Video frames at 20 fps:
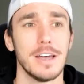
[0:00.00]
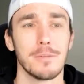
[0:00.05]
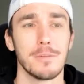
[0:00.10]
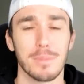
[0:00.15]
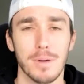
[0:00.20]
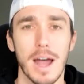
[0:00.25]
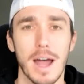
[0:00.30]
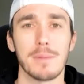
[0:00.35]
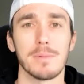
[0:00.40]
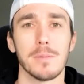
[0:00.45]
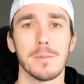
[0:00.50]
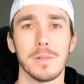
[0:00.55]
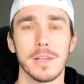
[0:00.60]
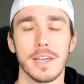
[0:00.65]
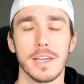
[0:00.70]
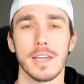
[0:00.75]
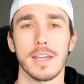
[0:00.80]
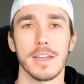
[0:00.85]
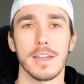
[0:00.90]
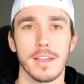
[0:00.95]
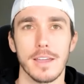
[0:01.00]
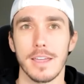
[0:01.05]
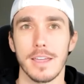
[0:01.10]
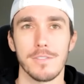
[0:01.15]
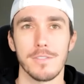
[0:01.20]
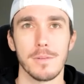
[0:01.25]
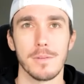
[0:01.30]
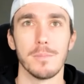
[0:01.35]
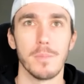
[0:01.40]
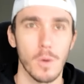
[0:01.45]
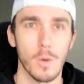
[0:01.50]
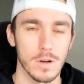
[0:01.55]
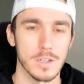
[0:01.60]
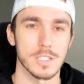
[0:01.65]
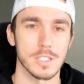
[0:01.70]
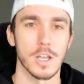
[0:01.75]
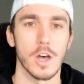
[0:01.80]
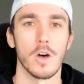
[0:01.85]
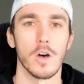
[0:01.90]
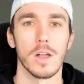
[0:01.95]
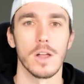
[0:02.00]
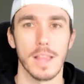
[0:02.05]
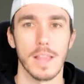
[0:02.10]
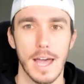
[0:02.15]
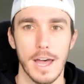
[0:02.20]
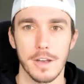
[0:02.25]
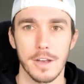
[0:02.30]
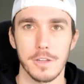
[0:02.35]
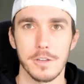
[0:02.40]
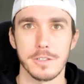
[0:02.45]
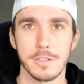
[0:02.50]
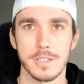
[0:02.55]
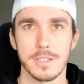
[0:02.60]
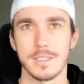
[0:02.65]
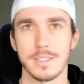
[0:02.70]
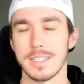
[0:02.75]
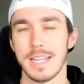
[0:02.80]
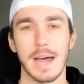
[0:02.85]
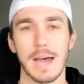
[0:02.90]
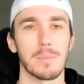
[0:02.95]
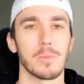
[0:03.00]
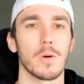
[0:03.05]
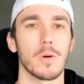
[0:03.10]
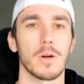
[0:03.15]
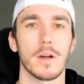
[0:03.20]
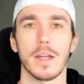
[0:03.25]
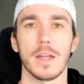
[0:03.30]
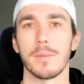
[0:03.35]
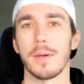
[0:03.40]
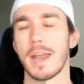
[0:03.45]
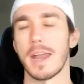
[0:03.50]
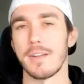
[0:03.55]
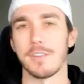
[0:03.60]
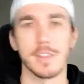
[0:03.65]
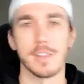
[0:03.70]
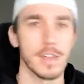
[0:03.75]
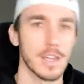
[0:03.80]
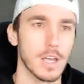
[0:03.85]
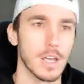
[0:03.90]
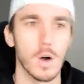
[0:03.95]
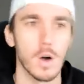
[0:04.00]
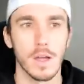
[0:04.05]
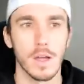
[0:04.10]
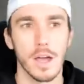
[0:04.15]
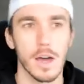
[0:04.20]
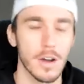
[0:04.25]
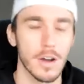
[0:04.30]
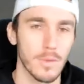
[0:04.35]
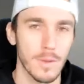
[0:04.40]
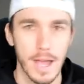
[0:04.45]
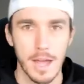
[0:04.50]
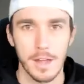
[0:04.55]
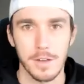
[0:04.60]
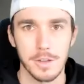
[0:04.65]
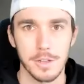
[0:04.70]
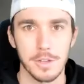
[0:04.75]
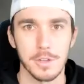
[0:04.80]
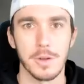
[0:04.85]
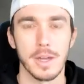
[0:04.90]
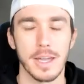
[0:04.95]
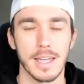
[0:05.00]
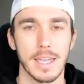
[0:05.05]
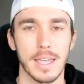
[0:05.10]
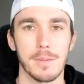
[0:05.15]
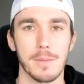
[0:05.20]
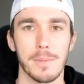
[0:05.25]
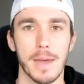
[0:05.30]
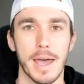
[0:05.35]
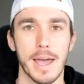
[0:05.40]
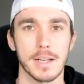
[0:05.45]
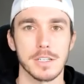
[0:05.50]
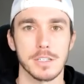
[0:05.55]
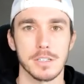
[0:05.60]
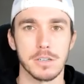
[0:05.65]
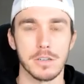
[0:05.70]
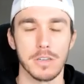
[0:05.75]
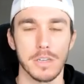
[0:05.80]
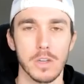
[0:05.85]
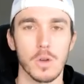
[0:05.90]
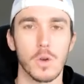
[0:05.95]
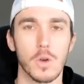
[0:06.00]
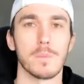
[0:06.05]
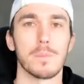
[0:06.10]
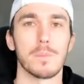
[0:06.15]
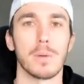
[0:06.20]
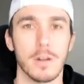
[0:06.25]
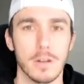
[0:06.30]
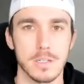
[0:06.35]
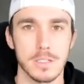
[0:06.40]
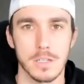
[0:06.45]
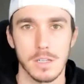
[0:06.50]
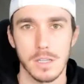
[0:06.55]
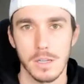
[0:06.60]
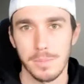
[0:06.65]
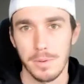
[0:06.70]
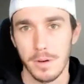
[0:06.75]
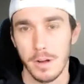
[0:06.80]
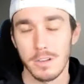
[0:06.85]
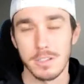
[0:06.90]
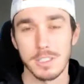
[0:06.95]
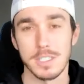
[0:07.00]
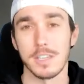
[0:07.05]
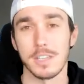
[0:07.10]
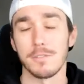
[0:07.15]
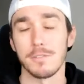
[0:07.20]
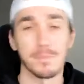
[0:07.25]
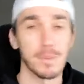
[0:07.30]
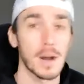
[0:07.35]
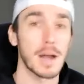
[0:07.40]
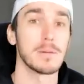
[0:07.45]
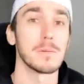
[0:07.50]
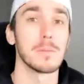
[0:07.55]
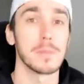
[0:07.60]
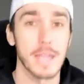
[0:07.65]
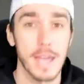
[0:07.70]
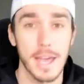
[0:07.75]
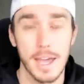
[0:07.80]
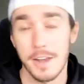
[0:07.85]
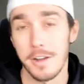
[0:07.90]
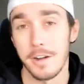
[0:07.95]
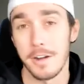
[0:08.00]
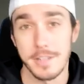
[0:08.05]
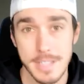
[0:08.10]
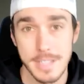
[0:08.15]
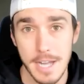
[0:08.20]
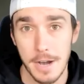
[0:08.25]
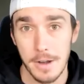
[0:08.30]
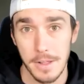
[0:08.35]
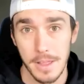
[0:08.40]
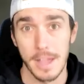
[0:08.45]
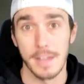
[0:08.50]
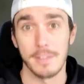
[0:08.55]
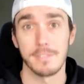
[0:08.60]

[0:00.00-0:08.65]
Probably even more so allowed you to stop worrying about everything going on around you and get back to your personal approach that you've probably had your entire life.